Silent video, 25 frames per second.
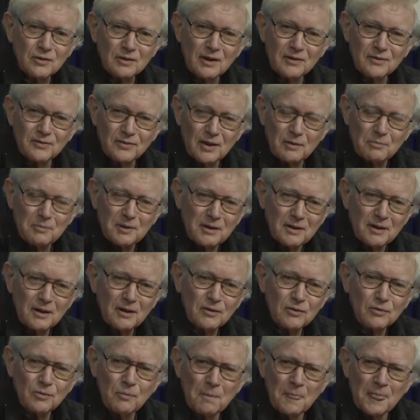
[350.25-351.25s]
I said,
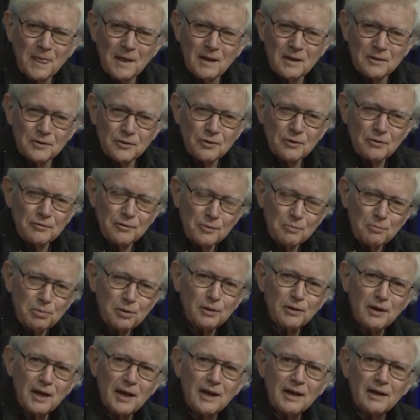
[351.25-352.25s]
because children
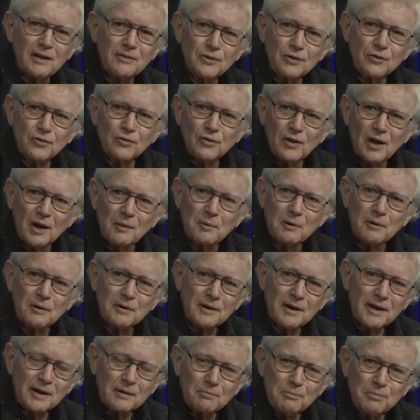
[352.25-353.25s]
play in the summer,
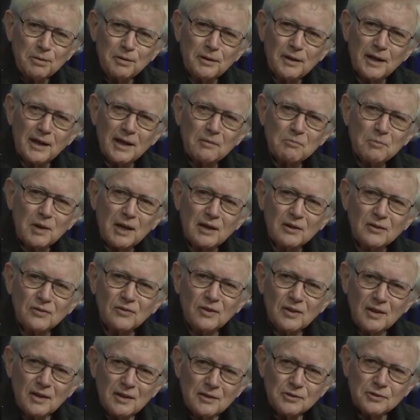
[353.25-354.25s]
and play makes
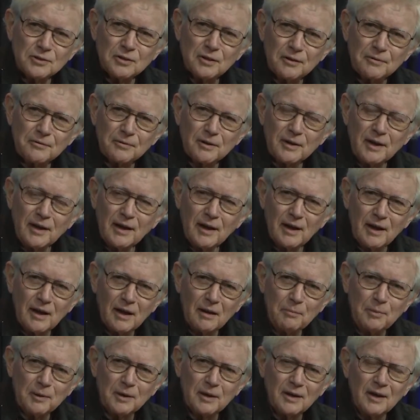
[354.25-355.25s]
children
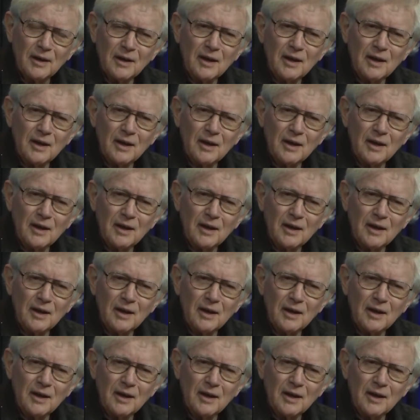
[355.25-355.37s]
happy.